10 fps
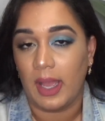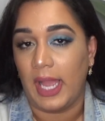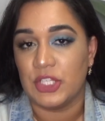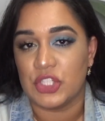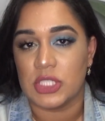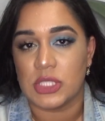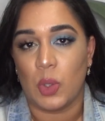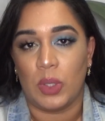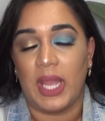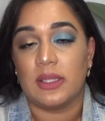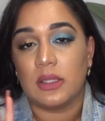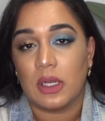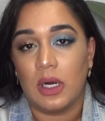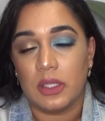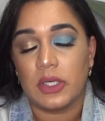I just don't like the
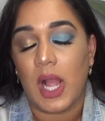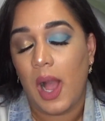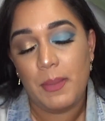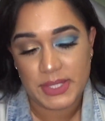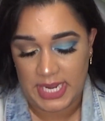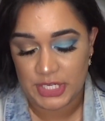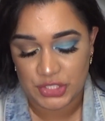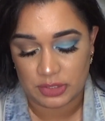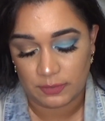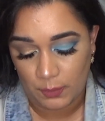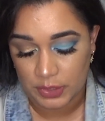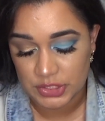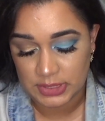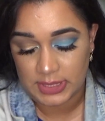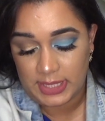color combination,
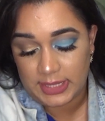unfortunately.